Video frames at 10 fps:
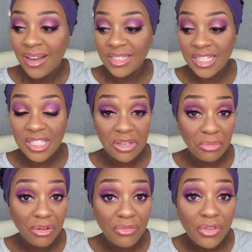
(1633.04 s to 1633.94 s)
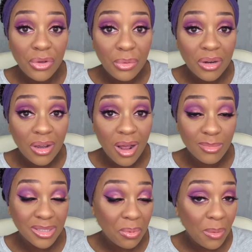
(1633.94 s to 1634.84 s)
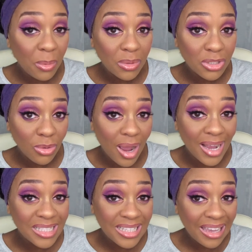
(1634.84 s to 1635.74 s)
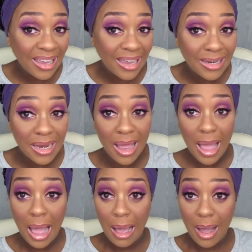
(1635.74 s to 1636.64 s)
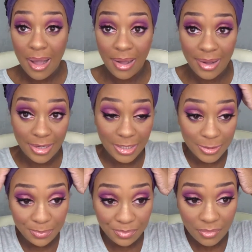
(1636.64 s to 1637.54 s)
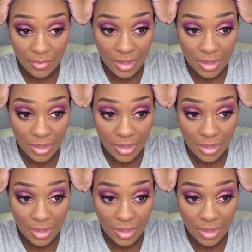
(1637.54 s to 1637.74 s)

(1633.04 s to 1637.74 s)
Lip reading: a decent review when it comes to people with dry skin. I